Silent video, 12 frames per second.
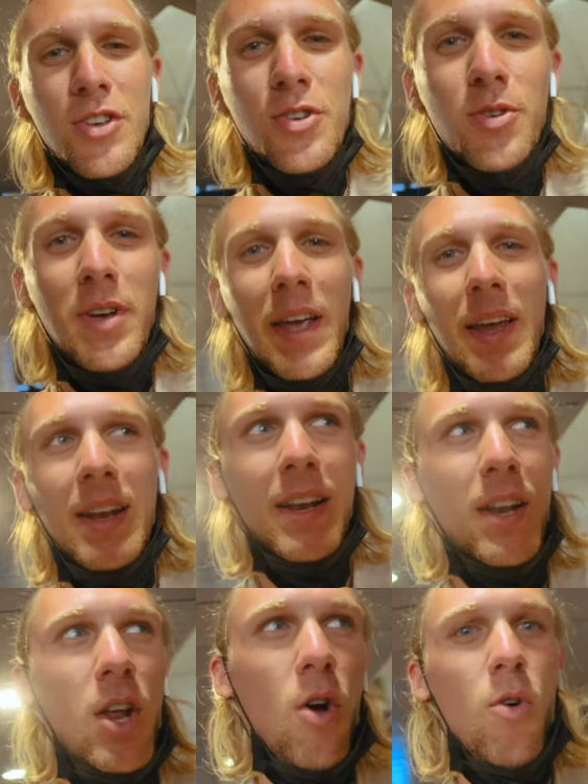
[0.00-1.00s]
you
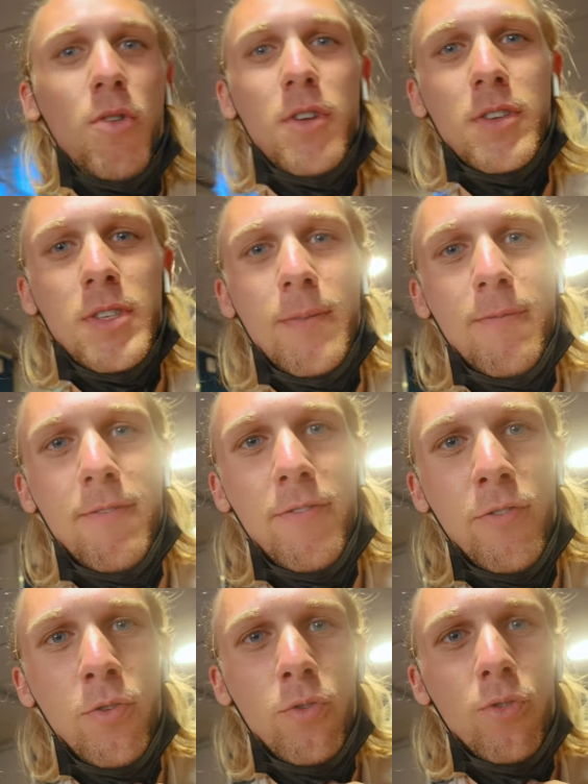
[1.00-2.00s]
can order some
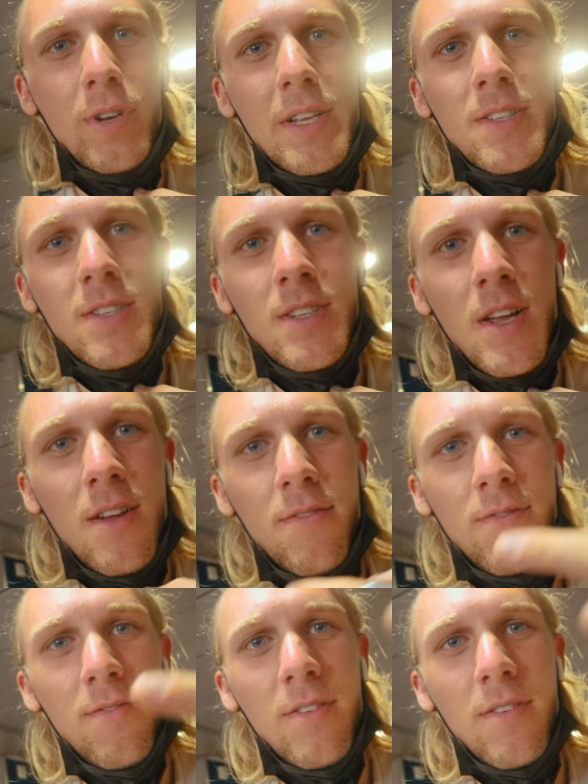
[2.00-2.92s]
food and stuff.